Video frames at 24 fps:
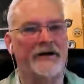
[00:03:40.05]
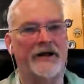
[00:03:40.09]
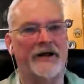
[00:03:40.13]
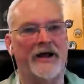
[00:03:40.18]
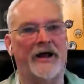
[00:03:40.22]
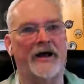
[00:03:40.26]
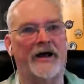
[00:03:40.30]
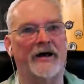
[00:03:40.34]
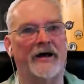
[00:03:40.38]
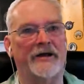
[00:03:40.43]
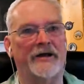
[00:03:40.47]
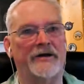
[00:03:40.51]

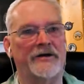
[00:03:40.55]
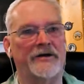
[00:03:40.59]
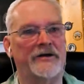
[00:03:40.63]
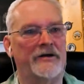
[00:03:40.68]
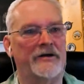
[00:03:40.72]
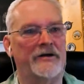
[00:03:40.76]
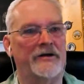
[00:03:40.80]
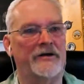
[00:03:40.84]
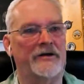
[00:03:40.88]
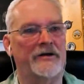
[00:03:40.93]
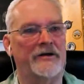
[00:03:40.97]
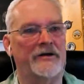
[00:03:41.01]
and
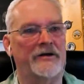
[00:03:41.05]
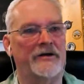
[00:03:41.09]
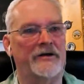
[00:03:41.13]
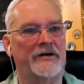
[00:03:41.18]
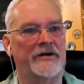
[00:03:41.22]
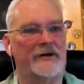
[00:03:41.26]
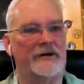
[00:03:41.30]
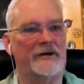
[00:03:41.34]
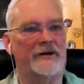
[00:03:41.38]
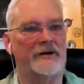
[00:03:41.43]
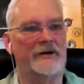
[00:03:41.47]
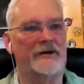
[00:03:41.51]
we've
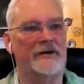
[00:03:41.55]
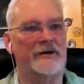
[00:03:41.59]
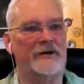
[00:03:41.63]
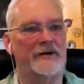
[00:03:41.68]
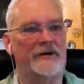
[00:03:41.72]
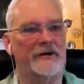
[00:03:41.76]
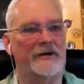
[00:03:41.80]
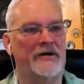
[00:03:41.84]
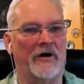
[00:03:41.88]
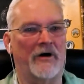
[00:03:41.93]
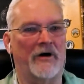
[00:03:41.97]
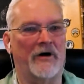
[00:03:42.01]
already
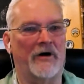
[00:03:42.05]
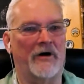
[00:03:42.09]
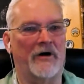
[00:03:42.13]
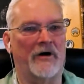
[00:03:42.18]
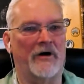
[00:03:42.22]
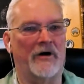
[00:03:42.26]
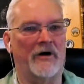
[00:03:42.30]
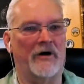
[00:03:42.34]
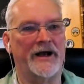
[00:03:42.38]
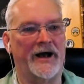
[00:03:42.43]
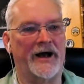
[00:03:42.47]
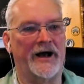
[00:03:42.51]
got IP
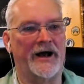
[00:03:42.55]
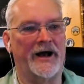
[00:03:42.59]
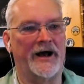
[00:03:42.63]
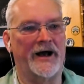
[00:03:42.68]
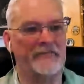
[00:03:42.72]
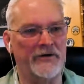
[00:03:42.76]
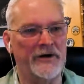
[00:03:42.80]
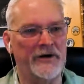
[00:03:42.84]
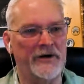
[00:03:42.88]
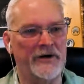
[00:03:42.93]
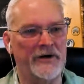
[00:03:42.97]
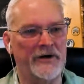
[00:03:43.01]
to
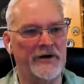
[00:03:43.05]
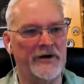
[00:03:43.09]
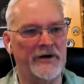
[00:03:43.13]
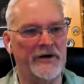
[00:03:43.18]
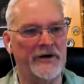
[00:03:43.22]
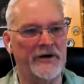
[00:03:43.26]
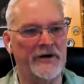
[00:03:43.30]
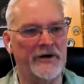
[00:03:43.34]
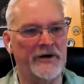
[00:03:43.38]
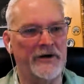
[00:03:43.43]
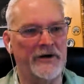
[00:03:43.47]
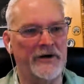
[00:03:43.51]
go
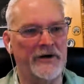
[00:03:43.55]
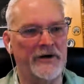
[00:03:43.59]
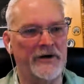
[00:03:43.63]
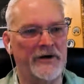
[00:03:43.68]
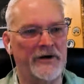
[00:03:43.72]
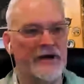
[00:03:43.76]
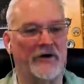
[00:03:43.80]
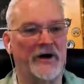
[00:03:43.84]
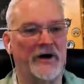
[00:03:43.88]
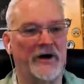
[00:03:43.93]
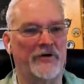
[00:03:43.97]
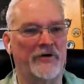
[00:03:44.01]
that's already
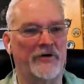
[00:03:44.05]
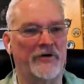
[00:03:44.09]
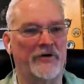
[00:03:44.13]
proven.